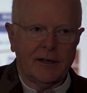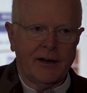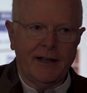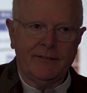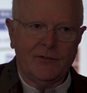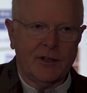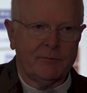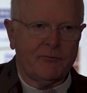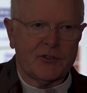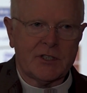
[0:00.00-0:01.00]
All right?
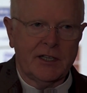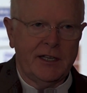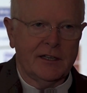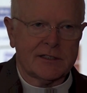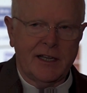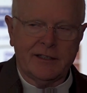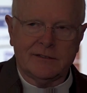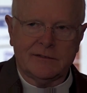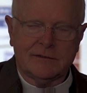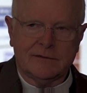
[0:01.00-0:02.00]
Your facility looks like
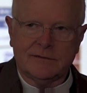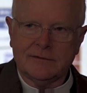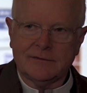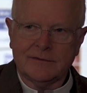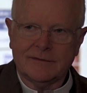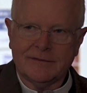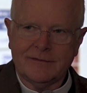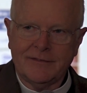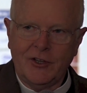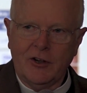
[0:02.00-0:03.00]

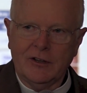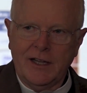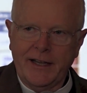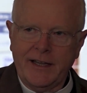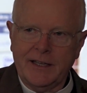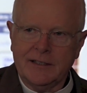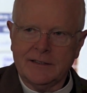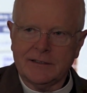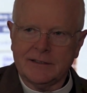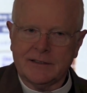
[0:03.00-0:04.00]
you don't like it,
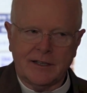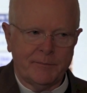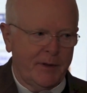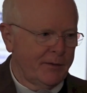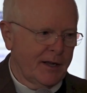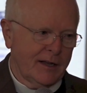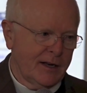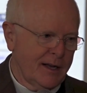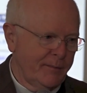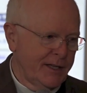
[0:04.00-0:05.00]
people are not
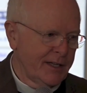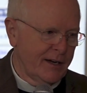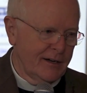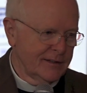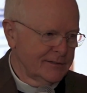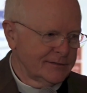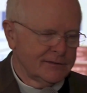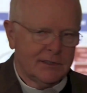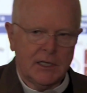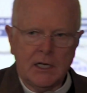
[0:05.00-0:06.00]
going to come in there.
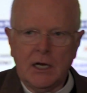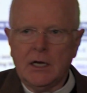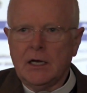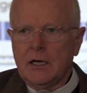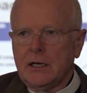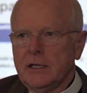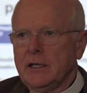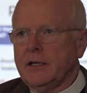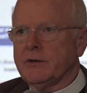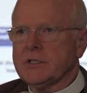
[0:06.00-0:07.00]

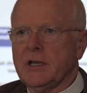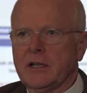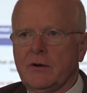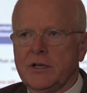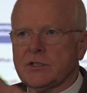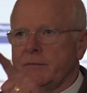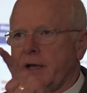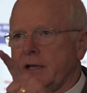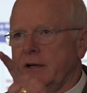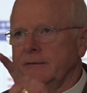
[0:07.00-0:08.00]
There was another question
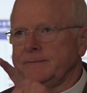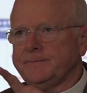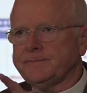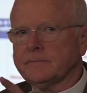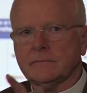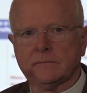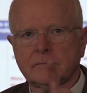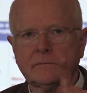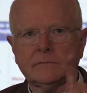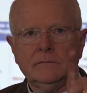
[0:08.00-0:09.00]
back here?
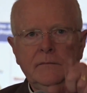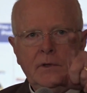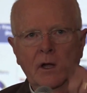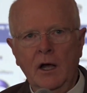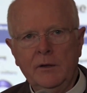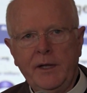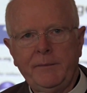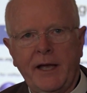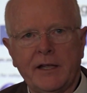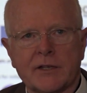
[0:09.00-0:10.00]
All the way
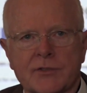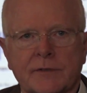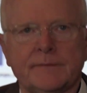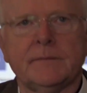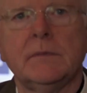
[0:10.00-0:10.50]
in back. Yes, sir.